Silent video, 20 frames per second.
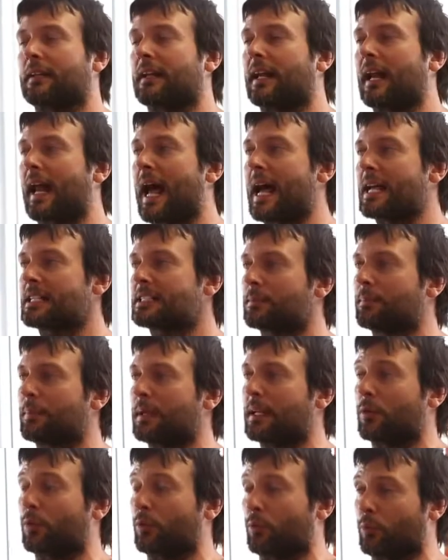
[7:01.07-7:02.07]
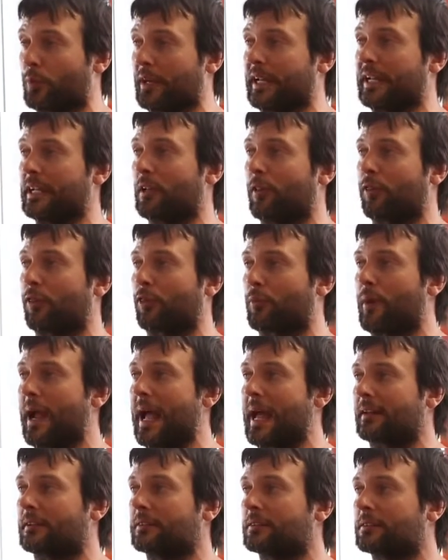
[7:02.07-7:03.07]
It has to be a real
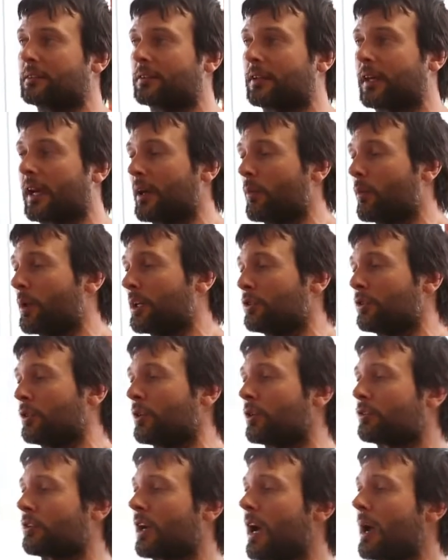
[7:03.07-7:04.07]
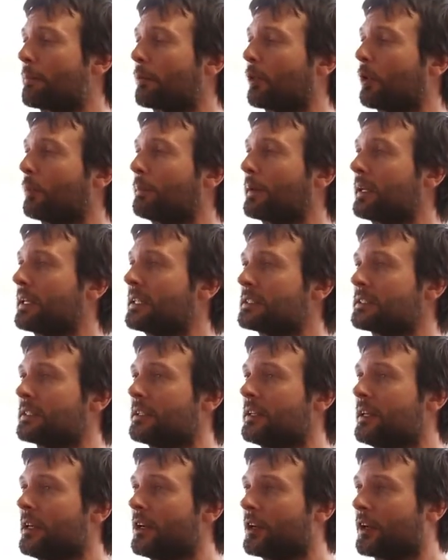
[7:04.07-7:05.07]
threat, okay? When you do your top row piece,
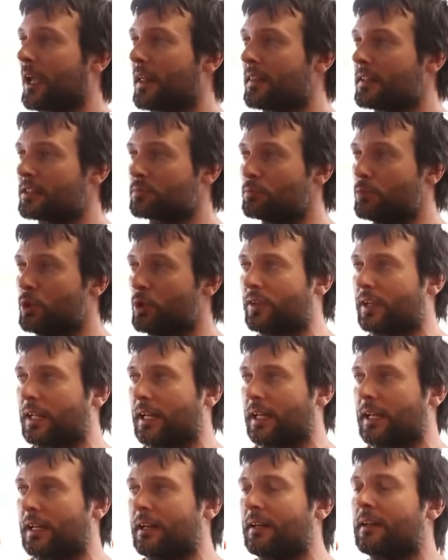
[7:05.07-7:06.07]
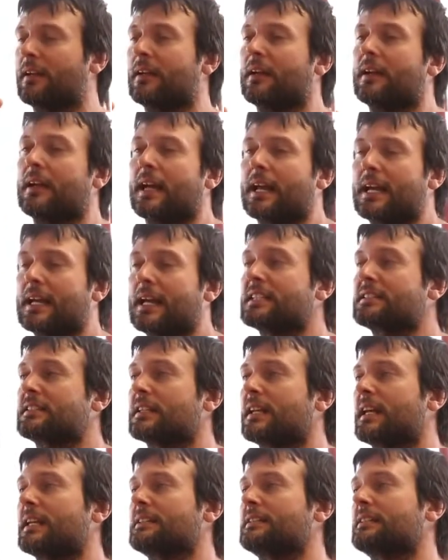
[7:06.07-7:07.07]
okay, this moving in,
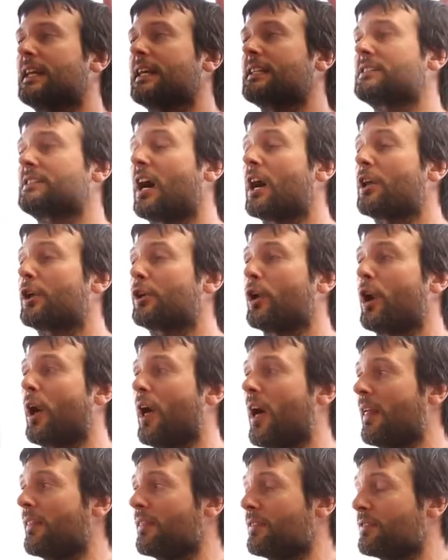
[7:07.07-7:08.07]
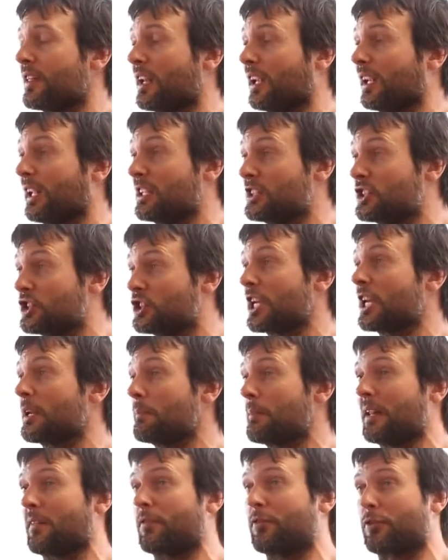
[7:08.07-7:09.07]
it's under the
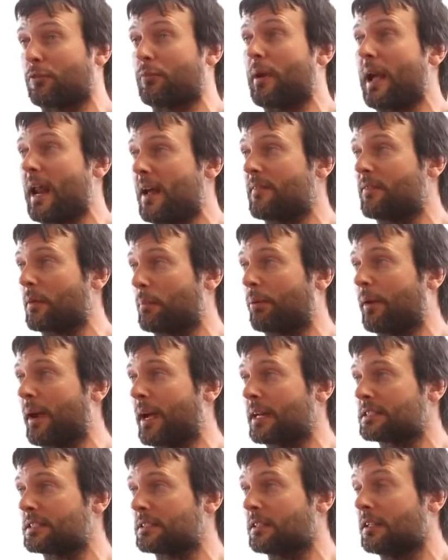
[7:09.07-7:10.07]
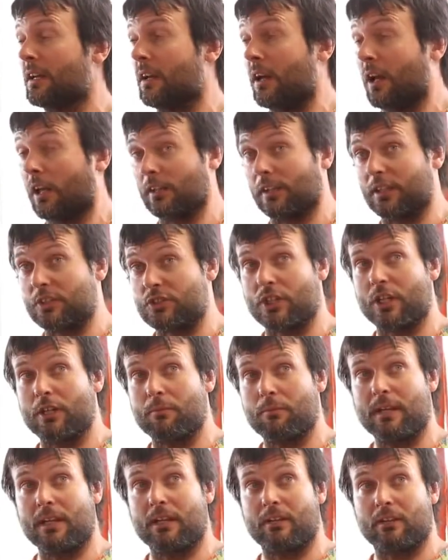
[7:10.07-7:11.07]
legitimate threat of a press. A
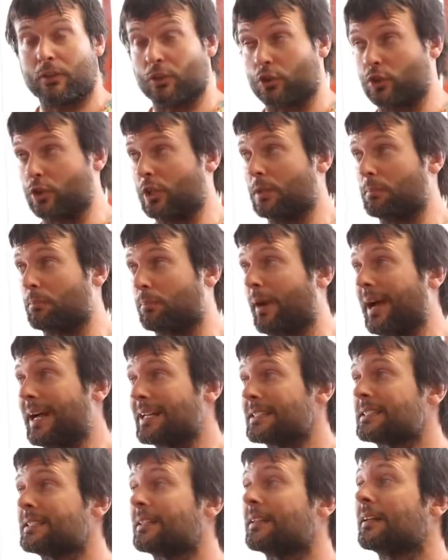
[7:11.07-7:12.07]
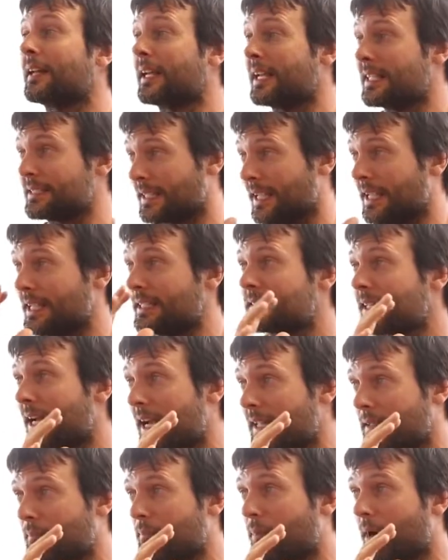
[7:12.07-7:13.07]
legitimate good press is
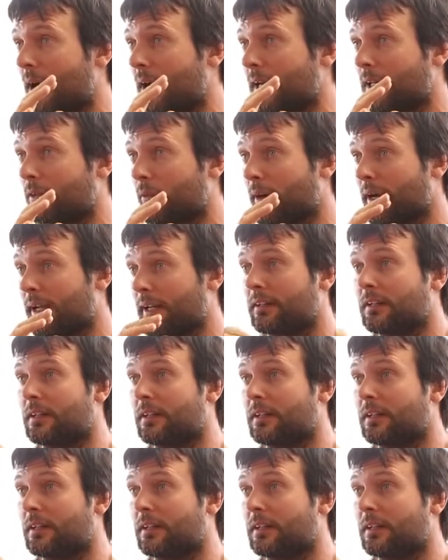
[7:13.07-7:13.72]
inside the body, right?